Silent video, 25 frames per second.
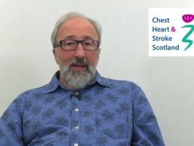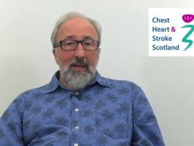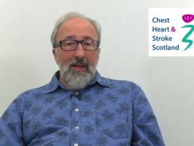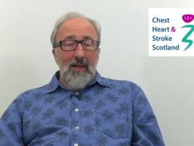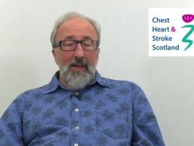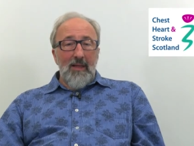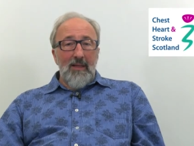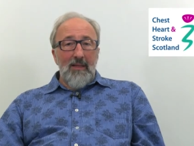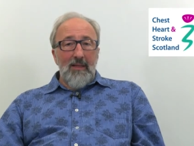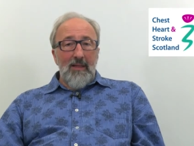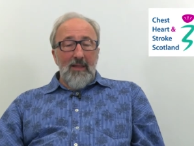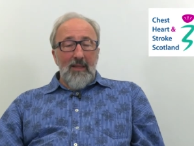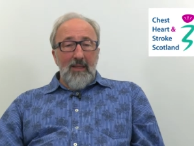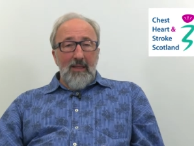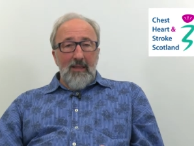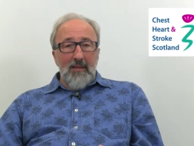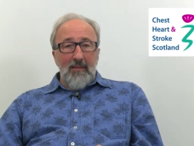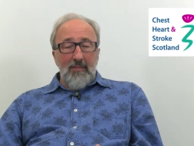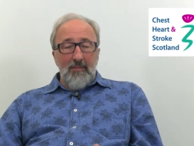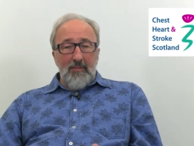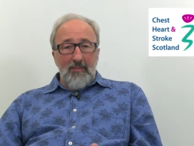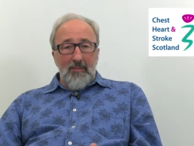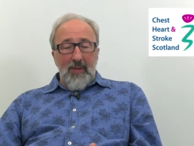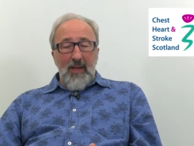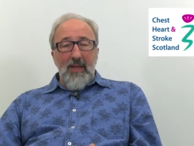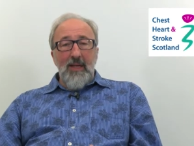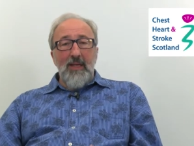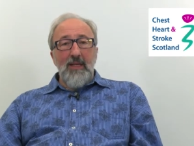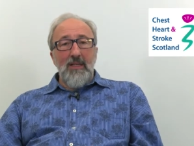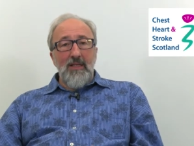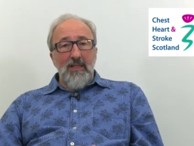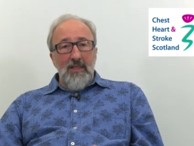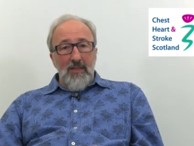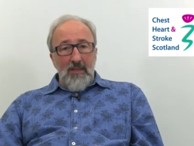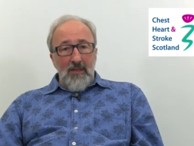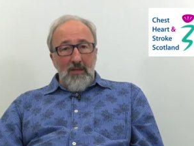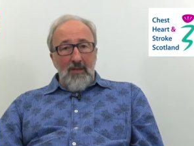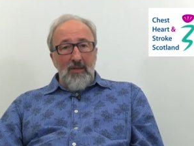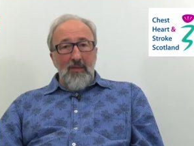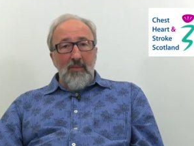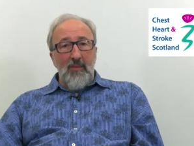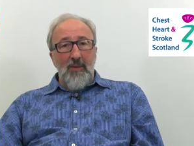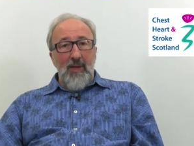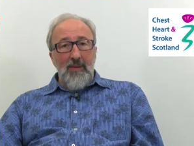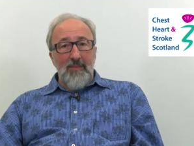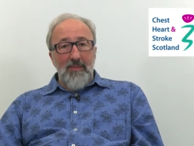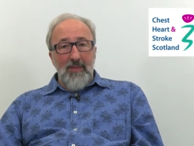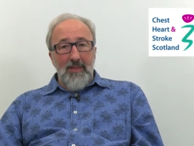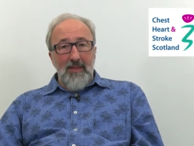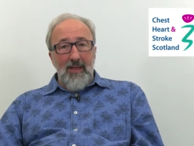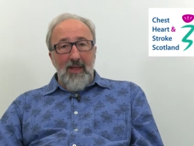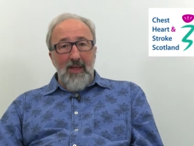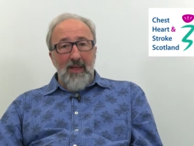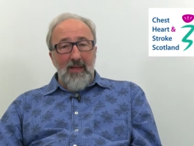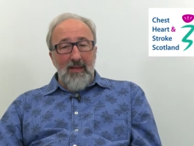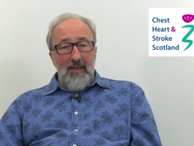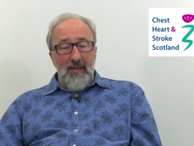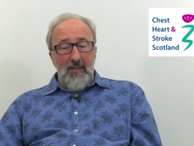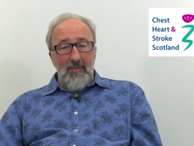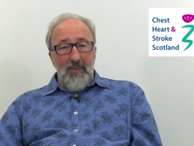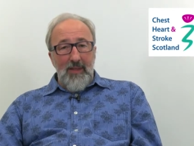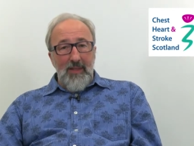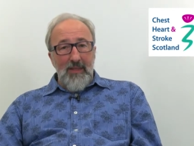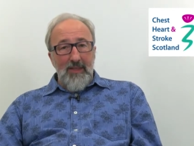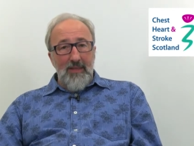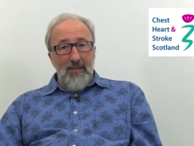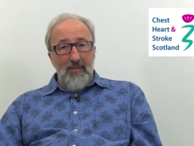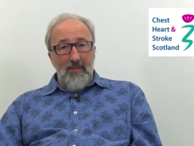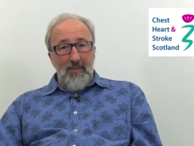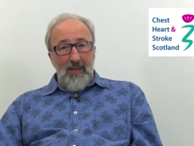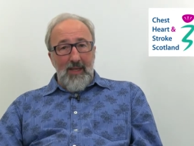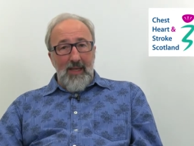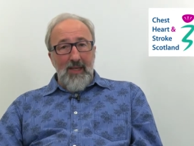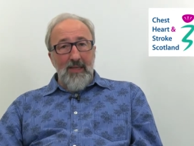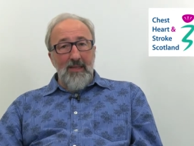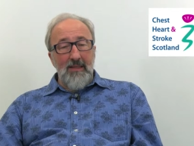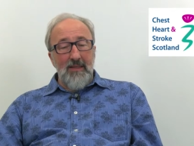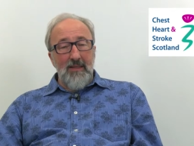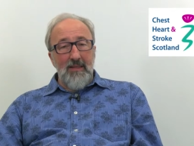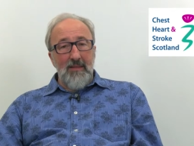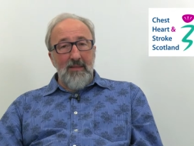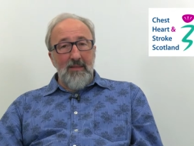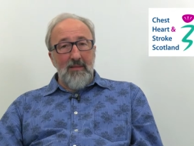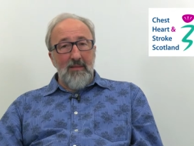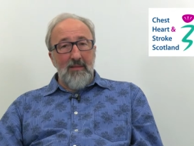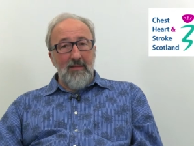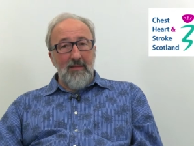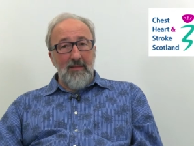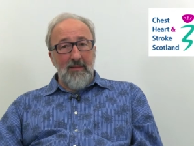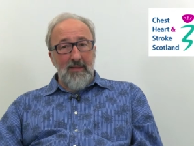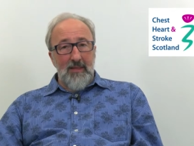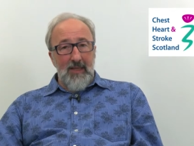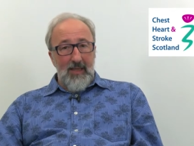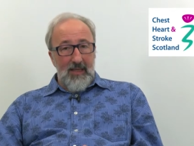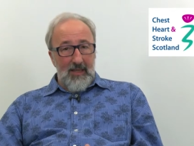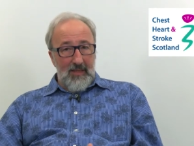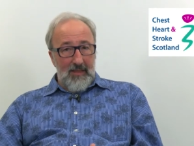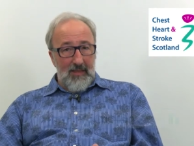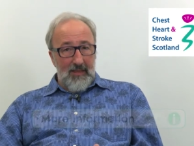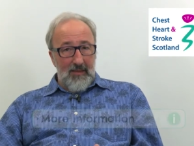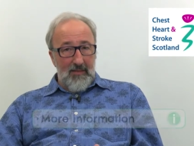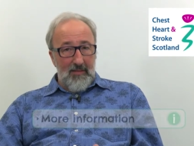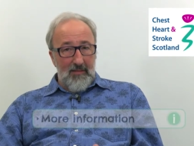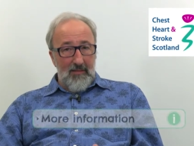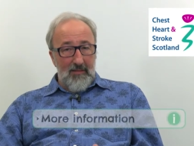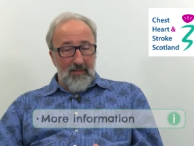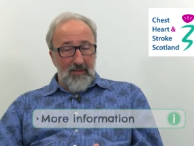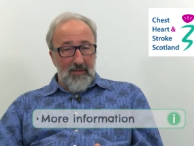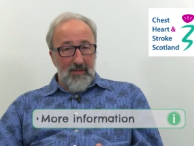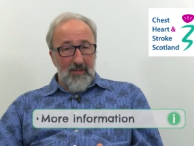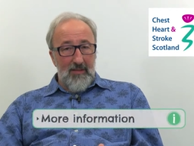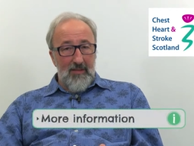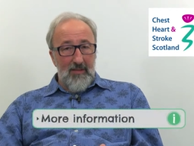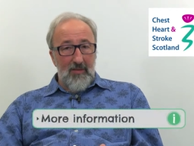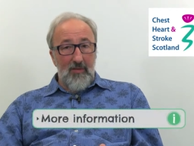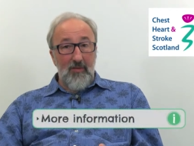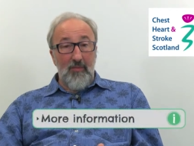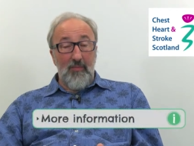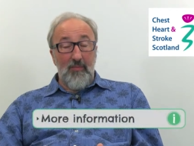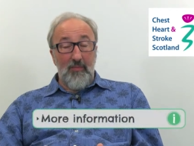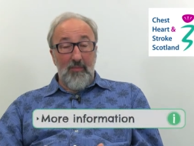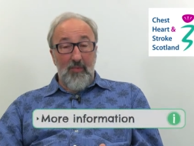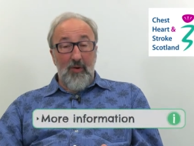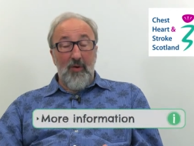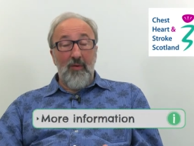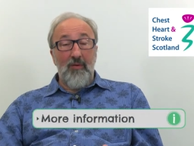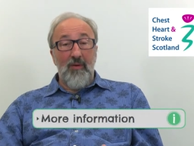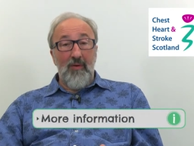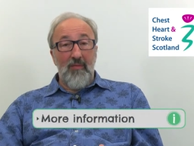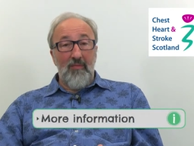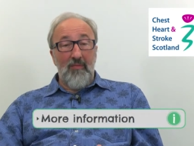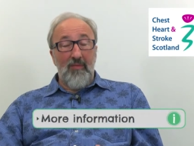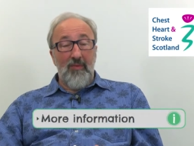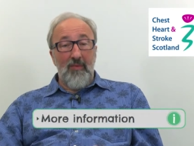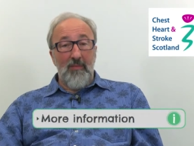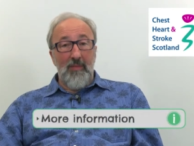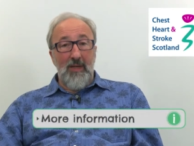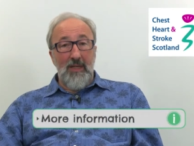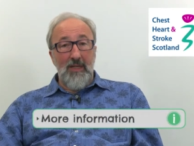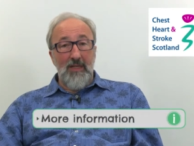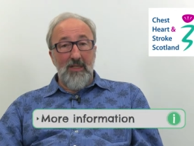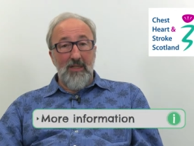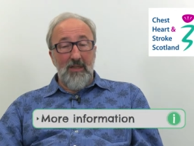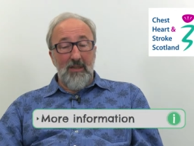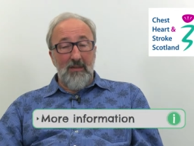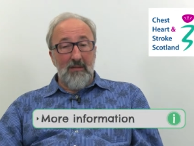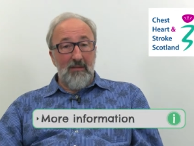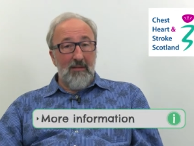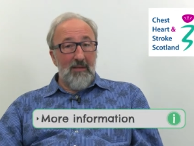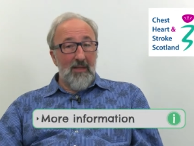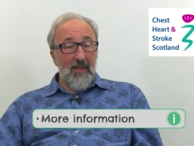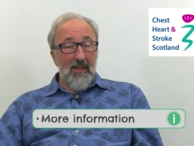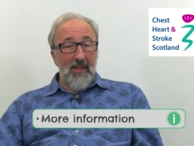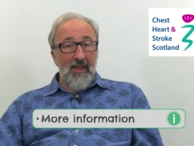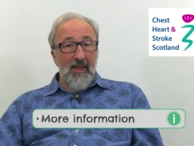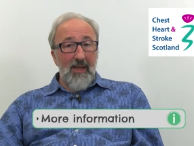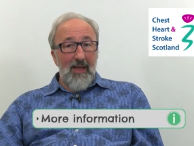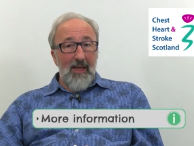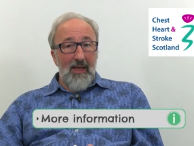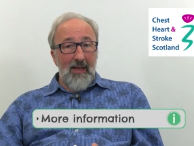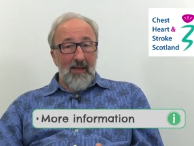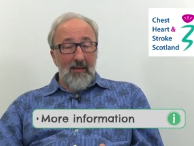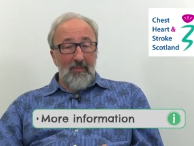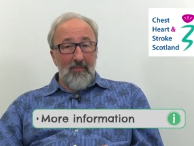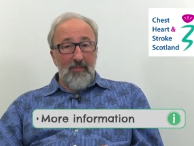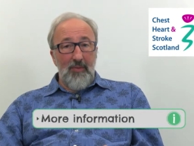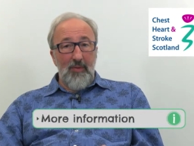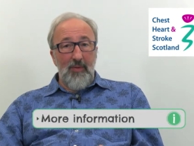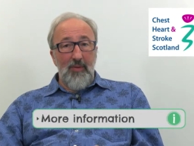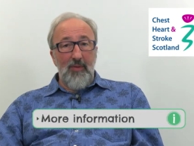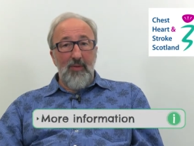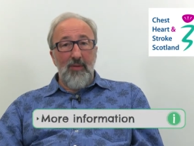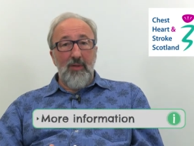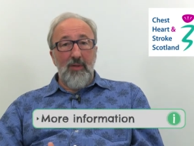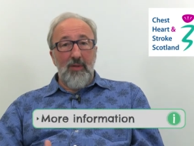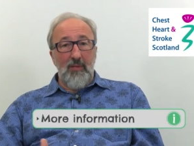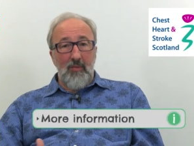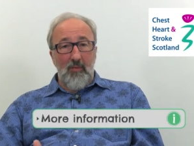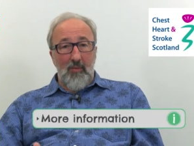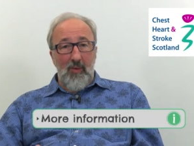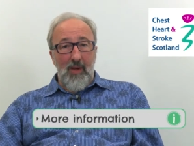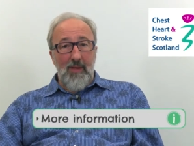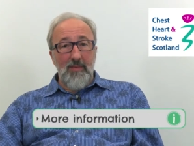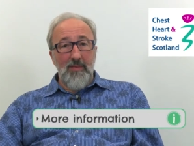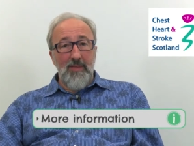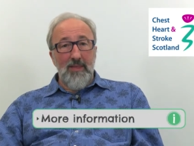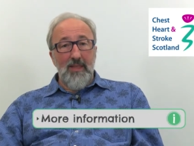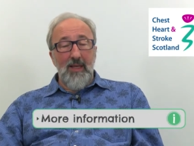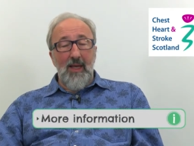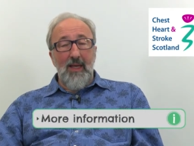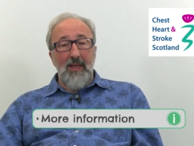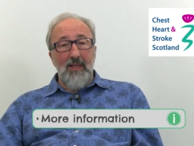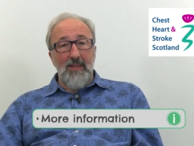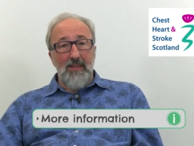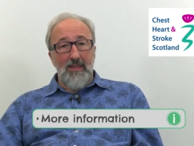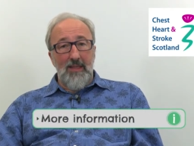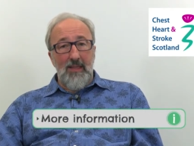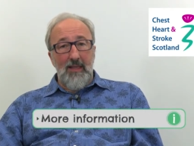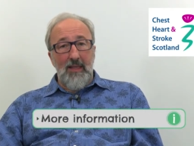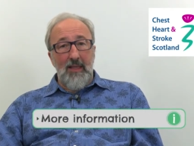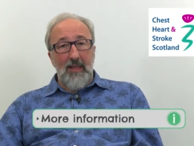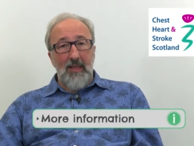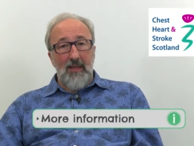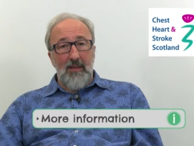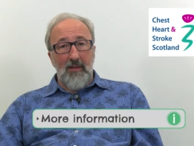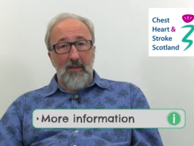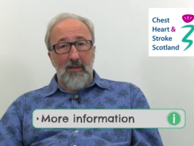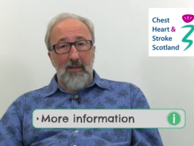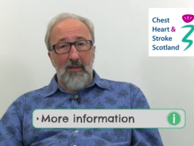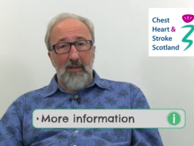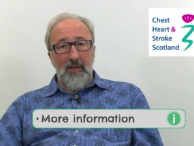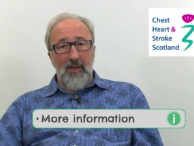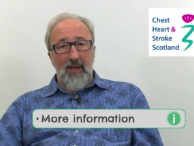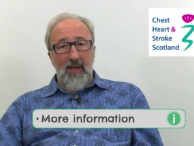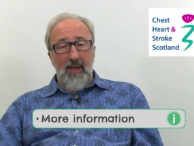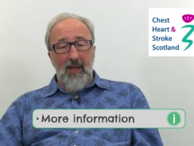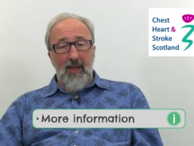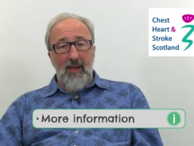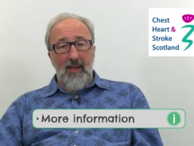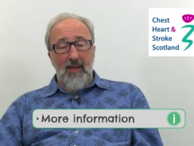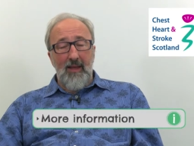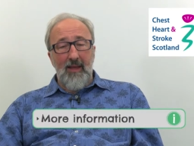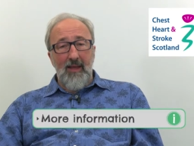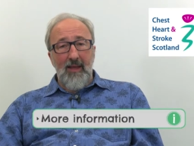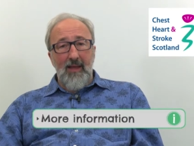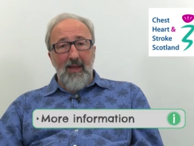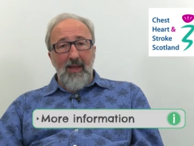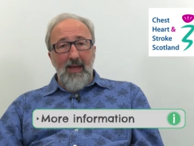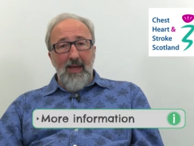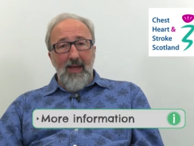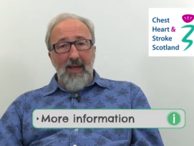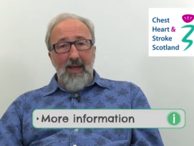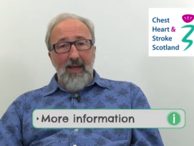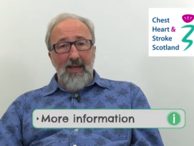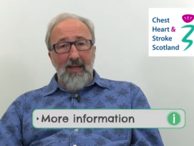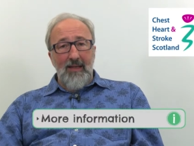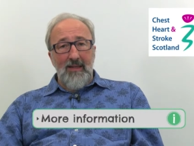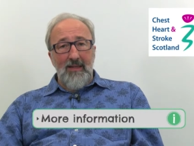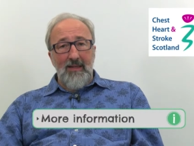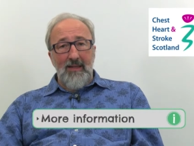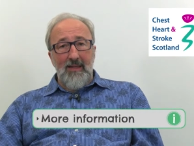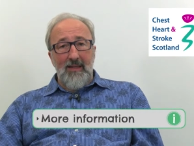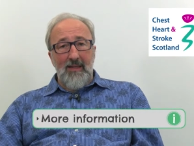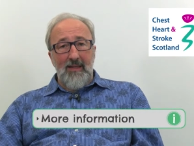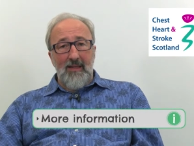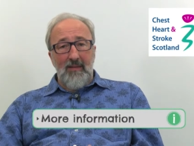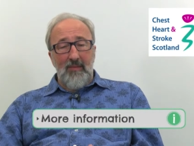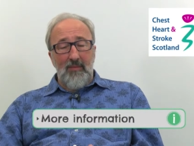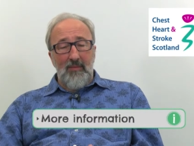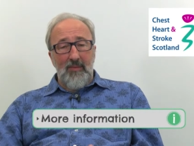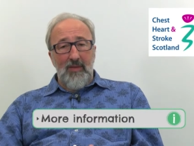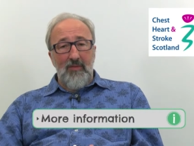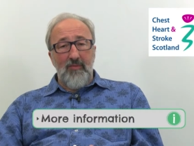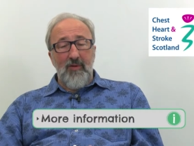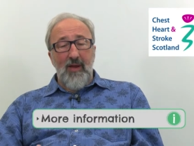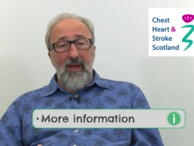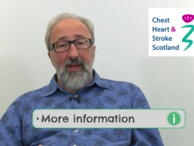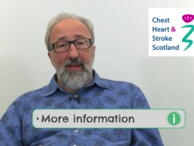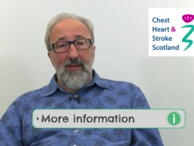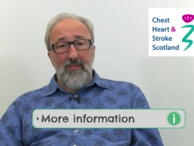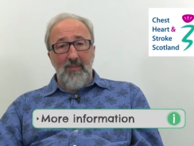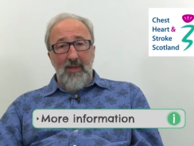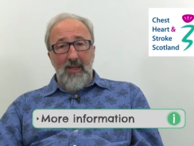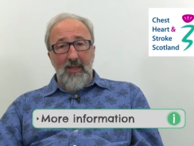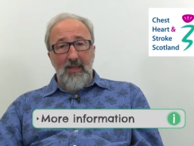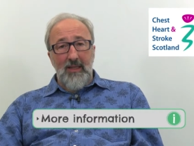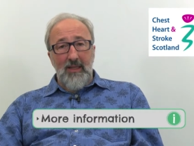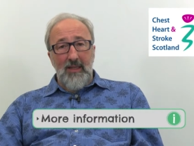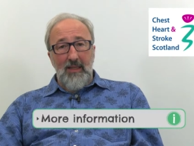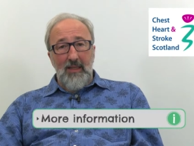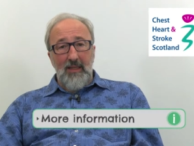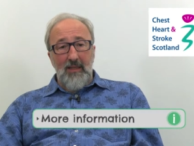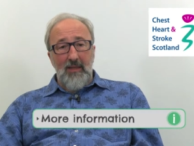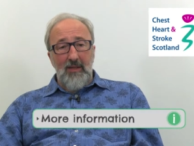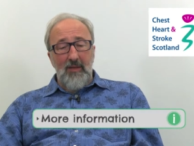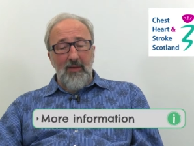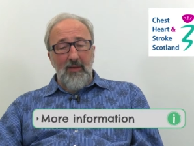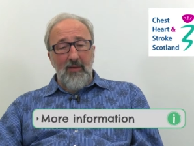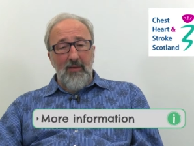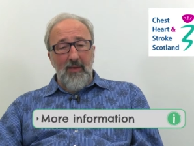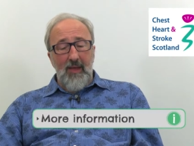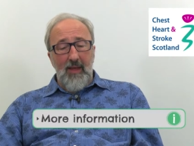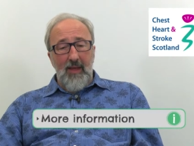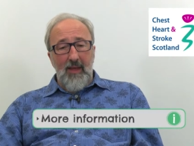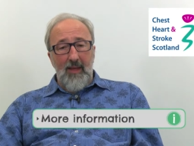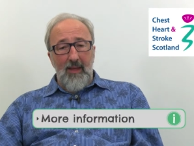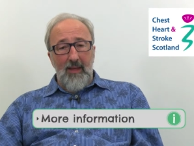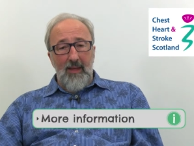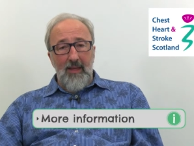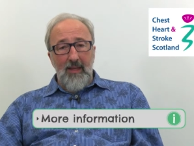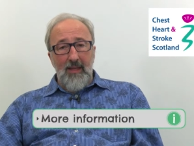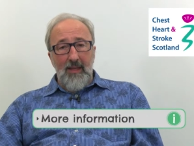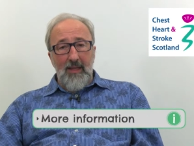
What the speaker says: At the page on the website, there'll be some links to take you to show more information, a book and websites that you can look at, and we'd recommend that you do that.